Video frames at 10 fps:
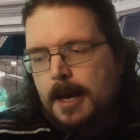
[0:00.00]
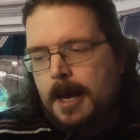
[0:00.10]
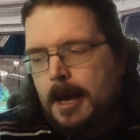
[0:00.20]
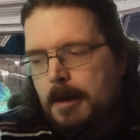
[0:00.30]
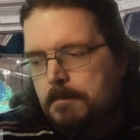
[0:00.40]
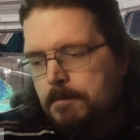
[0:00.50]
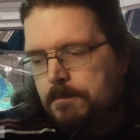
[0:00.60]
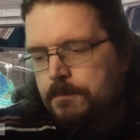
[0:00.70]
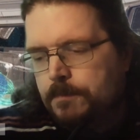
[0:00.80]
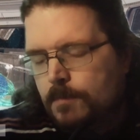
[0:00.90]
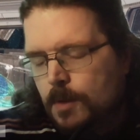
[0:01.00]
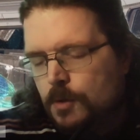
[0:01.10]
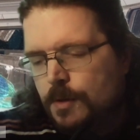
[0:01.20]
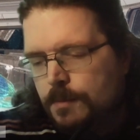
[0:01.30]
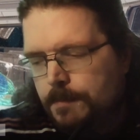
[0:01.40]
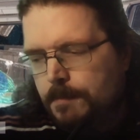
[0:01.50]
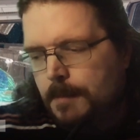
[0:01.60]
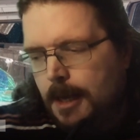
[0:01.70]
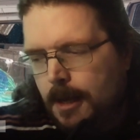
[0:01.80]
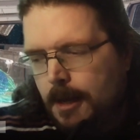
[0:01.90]
And that's
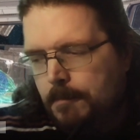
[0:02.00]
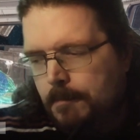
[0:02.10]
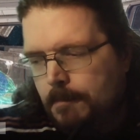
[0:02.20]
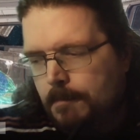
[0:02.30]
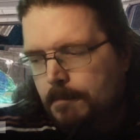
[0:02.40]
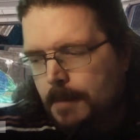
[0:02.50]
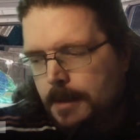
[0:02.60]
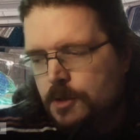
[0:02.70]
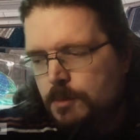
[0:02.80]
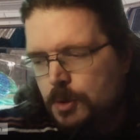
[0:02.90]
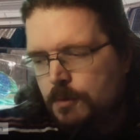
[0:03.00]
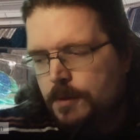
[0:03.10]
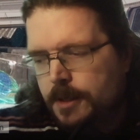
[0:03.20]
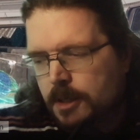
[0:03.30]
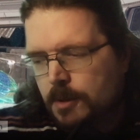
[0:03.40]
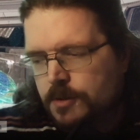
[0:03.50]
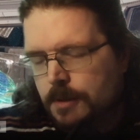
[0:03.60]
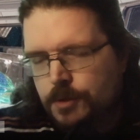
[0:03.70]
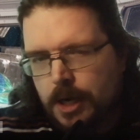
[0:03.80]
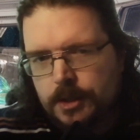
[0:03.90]
the beautiful thing about
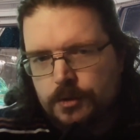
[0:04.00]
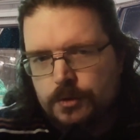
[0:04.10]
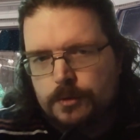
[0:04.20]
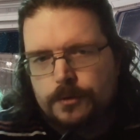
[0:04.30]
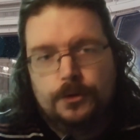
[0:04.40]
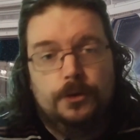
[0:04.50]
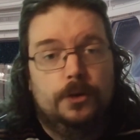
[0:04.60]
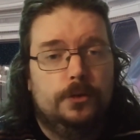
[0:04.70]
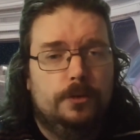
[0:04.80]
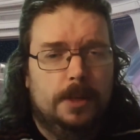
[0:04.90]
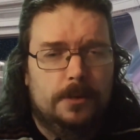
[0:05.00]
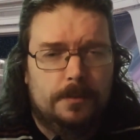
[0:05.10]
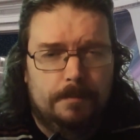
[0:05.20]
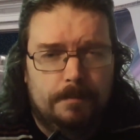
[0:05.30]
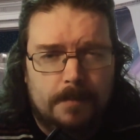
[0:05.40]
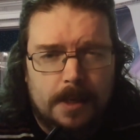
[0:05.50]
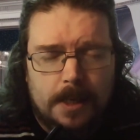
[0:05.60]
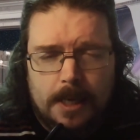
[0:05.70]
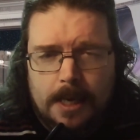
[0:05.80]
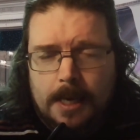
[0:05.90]
self-tracking tools, is you can customize them,
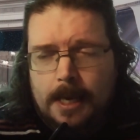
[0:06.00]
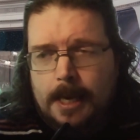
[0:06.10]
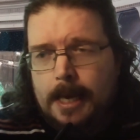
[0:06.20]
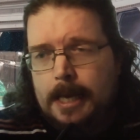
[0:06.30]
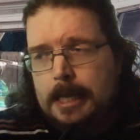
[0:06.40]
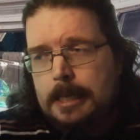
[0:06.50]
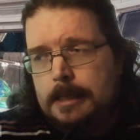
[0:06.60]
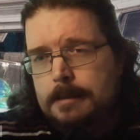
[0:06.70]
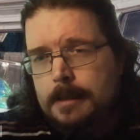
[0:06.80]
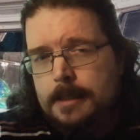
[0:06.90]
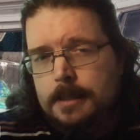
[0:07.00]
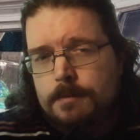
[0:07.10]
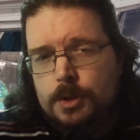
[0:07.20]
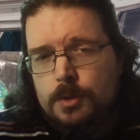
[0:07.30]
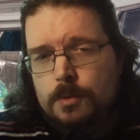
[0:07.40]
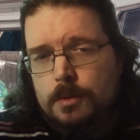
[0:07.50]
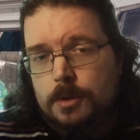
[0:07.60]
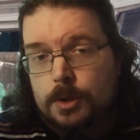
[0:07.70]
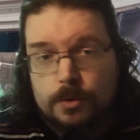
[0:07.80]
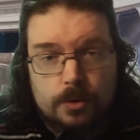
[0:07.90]
and it gives you
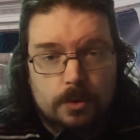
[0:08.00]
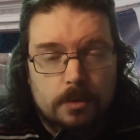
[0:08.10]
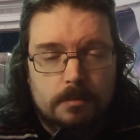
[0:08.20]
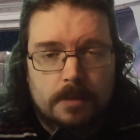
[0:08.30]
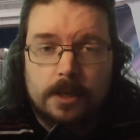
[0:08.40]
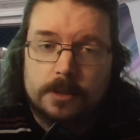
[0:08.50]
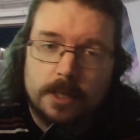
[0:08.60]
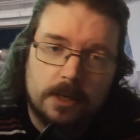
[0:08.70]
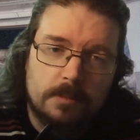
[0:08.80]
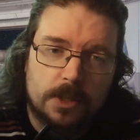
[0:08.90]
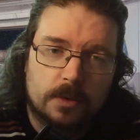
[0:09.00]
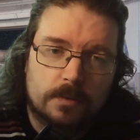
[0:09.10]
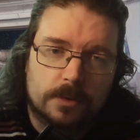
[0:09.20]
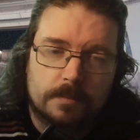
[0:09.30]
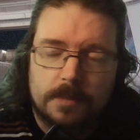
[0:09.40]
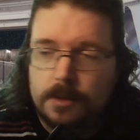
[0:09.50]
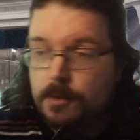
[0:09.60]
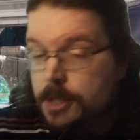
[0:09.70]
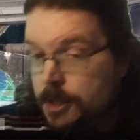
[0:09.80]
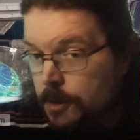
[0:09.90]
control and autonomy over them,
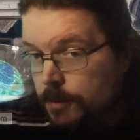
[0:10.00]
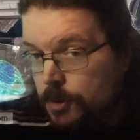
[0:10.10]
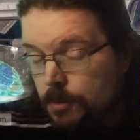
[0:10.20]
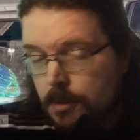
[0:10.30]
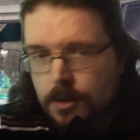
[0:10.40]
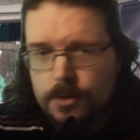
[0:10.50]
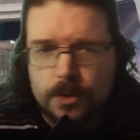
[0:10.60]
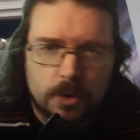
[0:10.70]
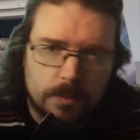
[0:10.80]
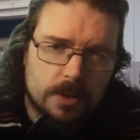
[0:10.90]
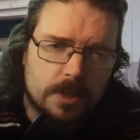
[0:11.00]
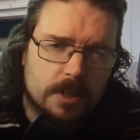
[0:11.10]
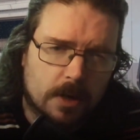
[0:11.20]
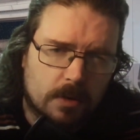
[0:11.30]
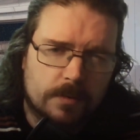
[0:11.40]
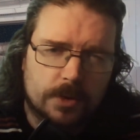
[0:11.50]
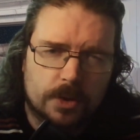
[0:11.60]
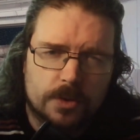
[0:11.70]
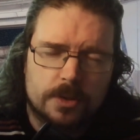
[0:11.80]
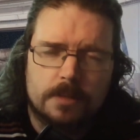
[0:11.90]
either as an individual or as a community, or however you're
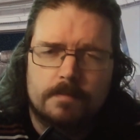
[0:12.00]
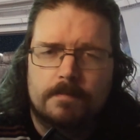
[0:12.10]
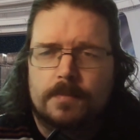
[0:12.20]
using them.